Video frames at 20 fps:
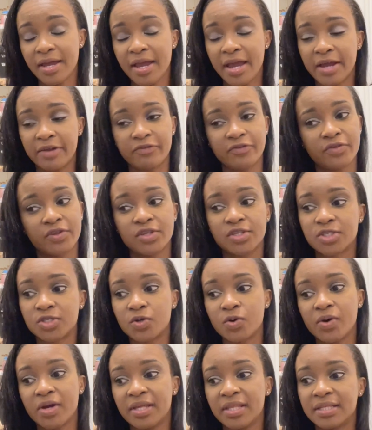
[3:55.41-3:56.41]
And for the
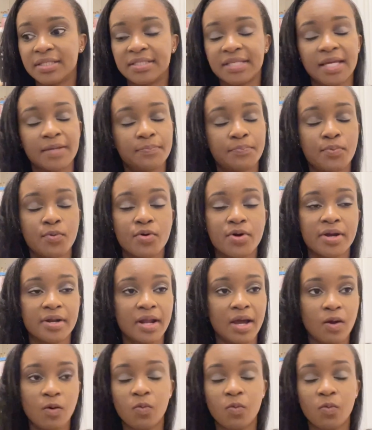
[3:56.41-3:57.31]
soy, they say pour it at